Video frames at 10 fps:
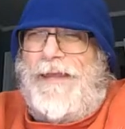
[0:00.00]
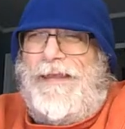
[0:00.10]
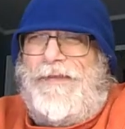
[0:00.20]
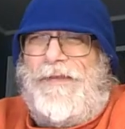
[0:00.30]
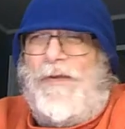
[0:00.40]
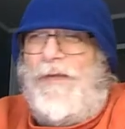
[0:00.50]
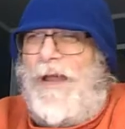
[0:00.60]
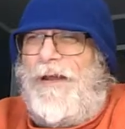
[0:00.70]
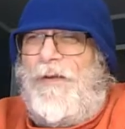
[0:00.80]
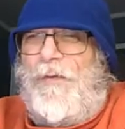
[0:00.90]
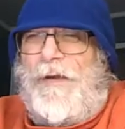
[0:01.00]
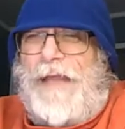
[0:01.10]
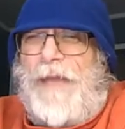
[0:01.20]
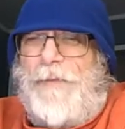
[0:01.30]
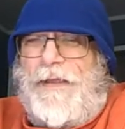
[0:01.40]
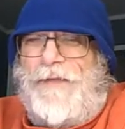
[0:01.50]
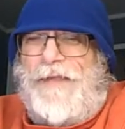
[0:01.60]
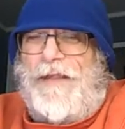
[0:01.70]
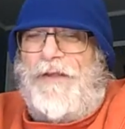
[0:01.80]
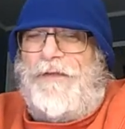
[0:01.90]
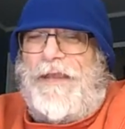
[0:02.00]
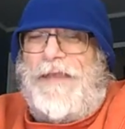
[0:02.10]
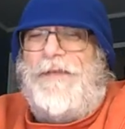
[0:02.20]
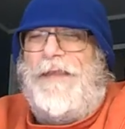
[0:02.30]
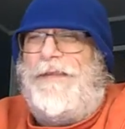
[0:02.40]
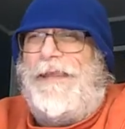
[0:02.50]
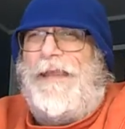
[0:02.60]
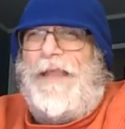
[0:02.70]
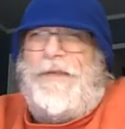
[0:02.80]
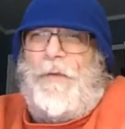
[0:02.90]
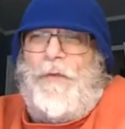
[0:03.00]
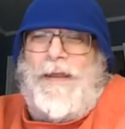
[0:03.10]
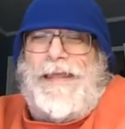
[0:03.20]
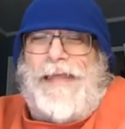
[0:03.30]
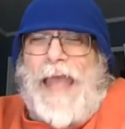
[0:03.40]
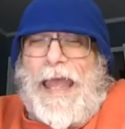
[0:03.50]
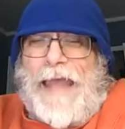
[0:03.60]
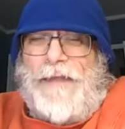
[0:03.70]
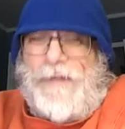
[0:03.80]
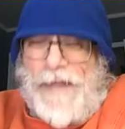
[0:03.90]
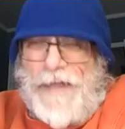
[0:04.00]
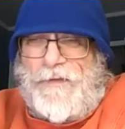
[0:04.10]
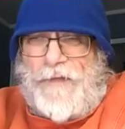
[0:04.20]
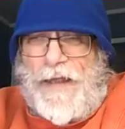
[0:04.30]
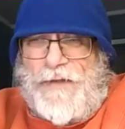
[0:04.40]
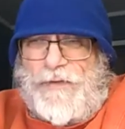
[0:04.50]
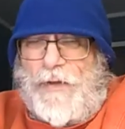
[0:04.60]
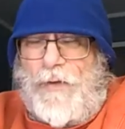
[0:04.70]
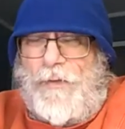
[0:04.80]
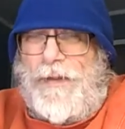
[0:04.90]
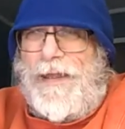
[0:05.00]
it's still not gonna work out because he looks like he's it's a it's a running gag, it's an inside joke.